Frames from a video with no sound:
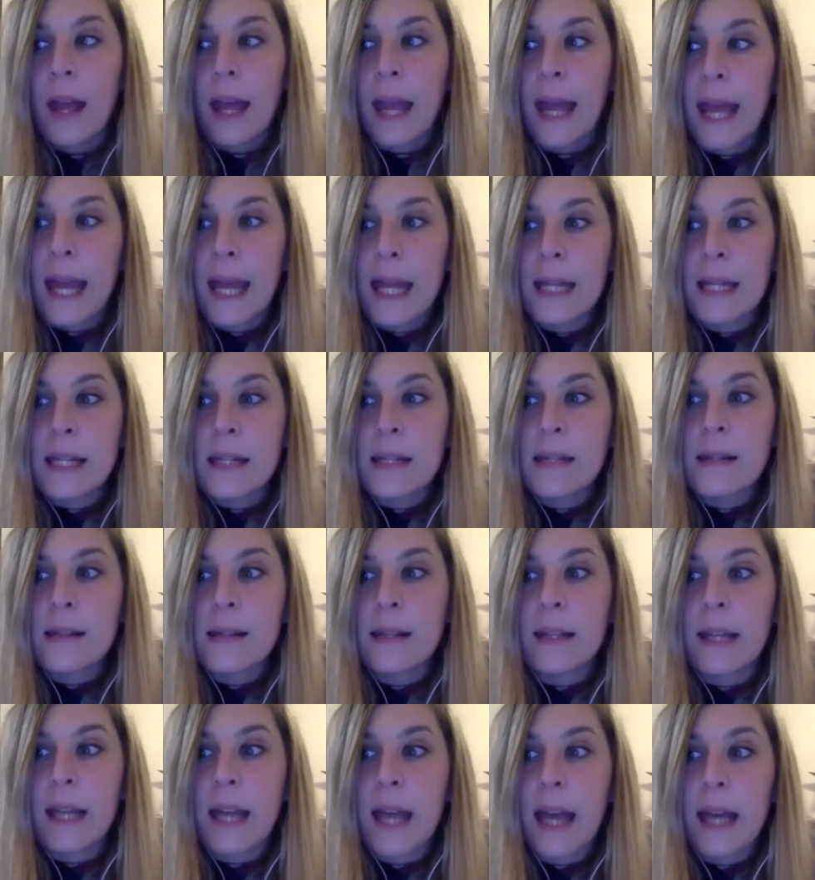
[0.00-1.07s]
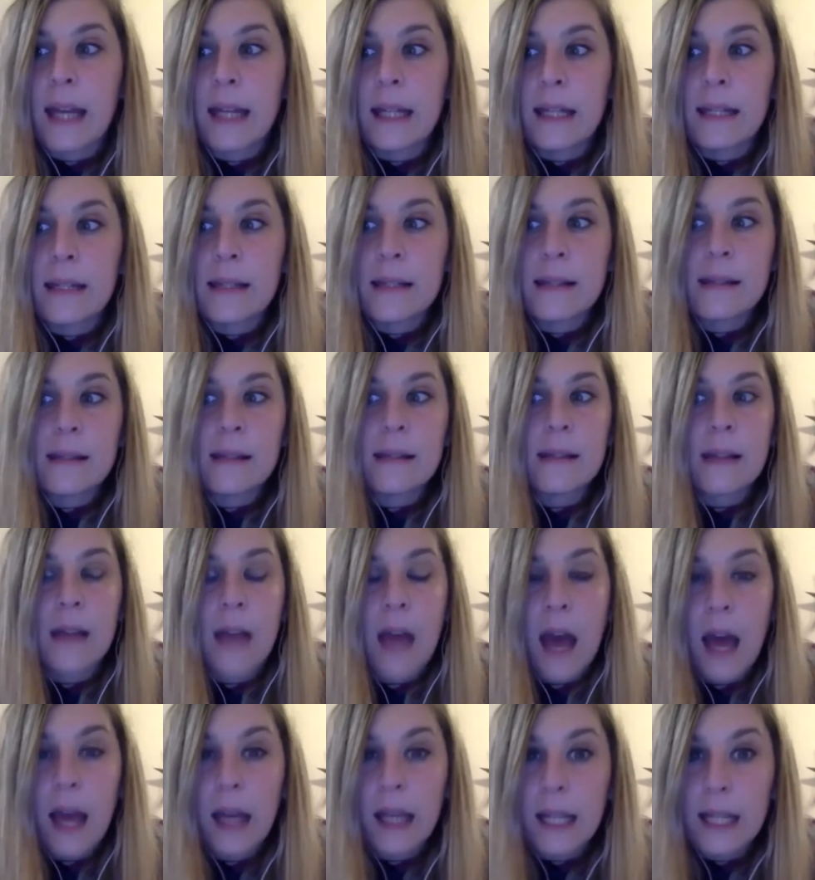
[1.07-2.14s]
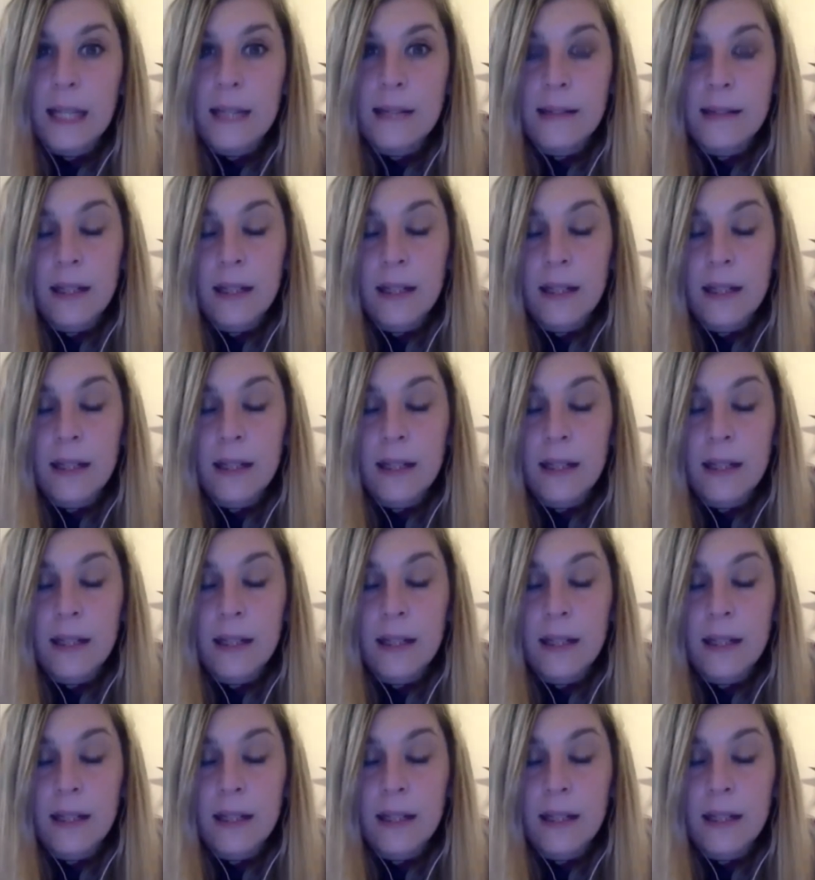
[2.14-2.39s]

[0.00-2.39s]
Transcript: And at its highest,